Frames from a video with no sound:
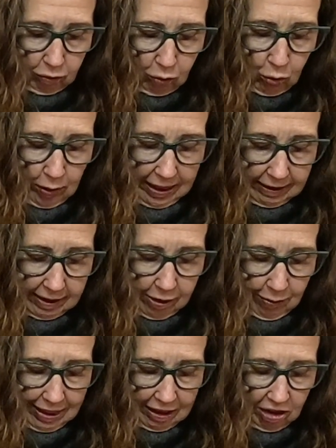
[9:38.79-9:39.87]
quick so
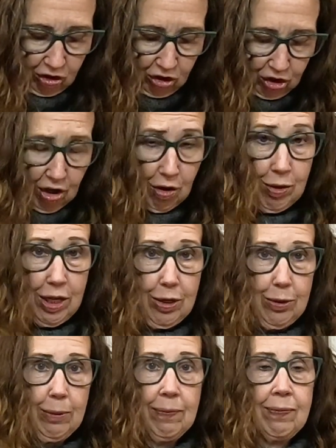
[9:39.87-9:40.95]
I can show
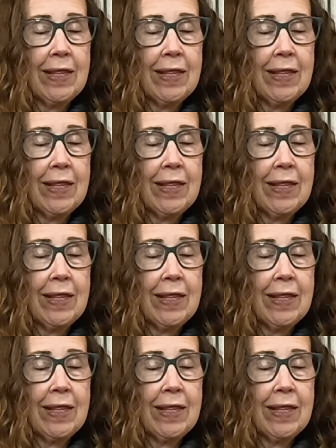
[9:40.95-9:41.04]
you